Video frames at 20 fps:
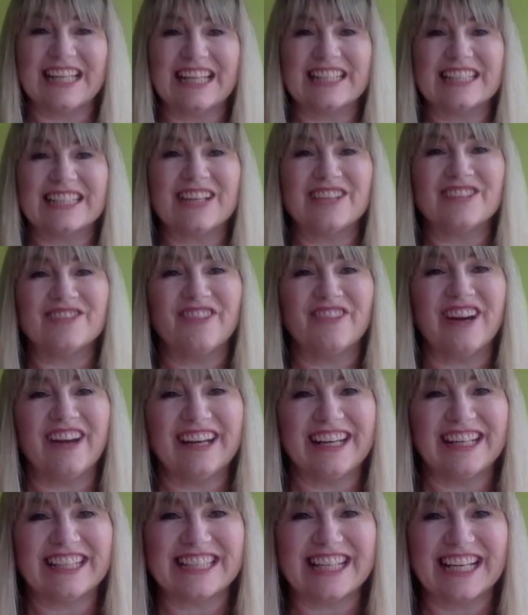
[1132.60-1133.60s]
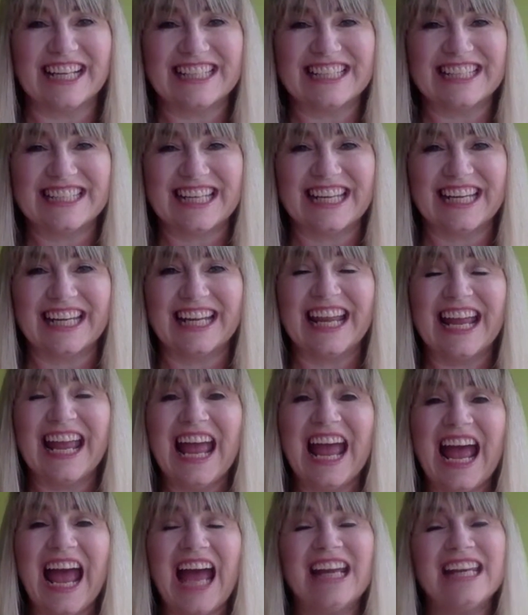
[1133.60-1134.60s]
That sounds very exciting.
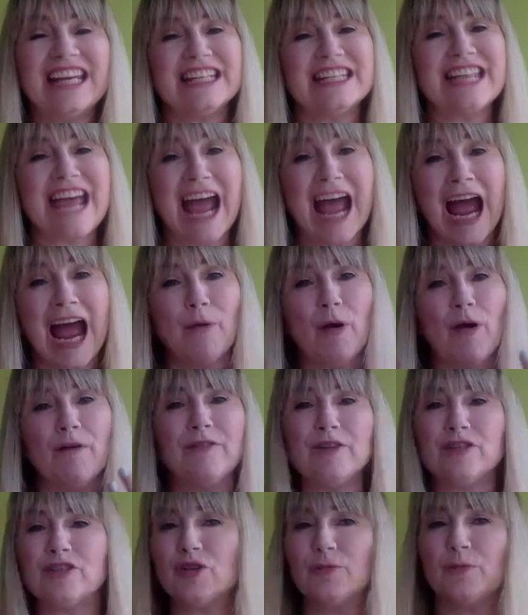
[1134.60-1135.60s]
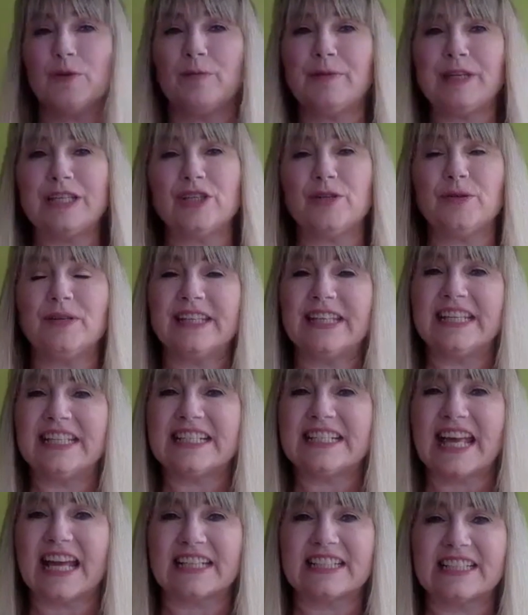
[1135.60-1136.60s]
And how often should we be doing these
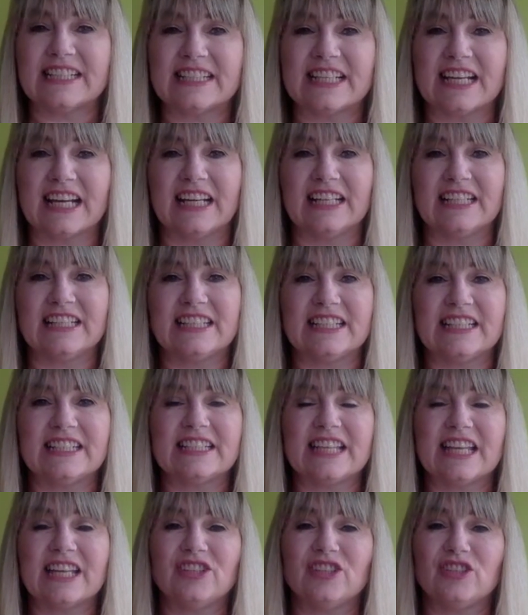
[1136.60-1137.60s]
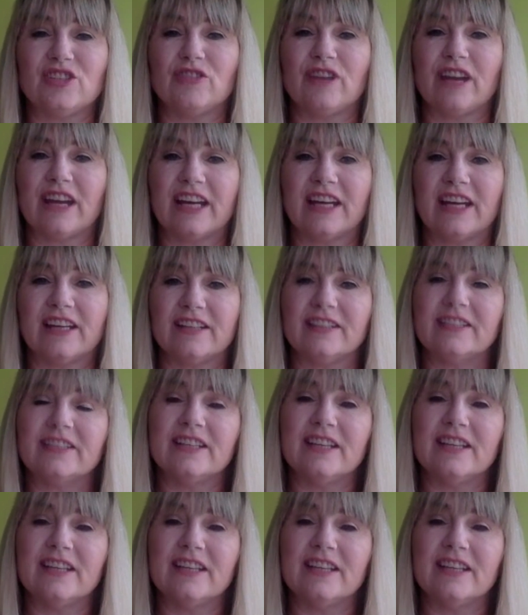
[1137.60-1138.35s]
exercises then, do you reckon?